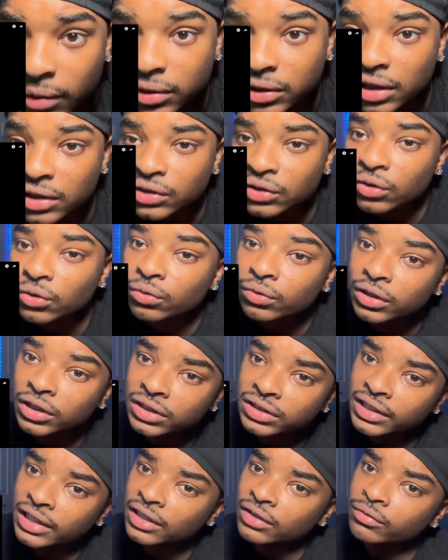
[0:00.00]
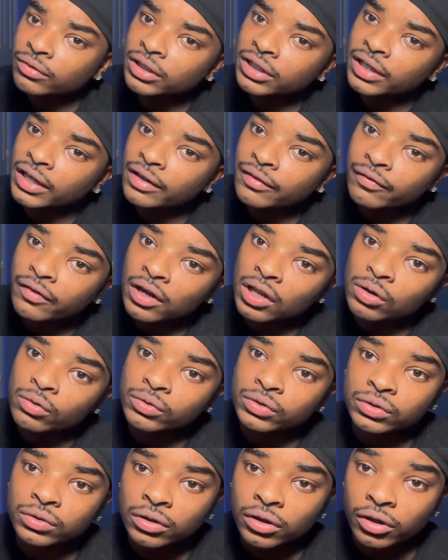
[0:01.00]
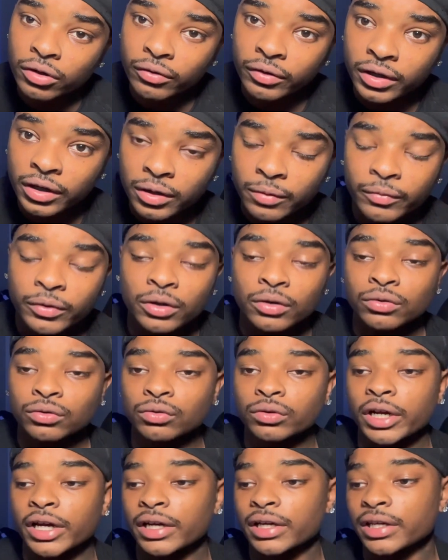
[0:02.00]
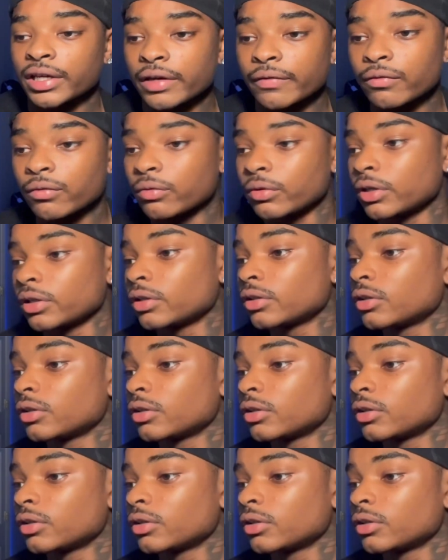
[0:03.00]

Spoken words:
As I told niggas, that 3K followers on the gram, we gonna do that giveaway.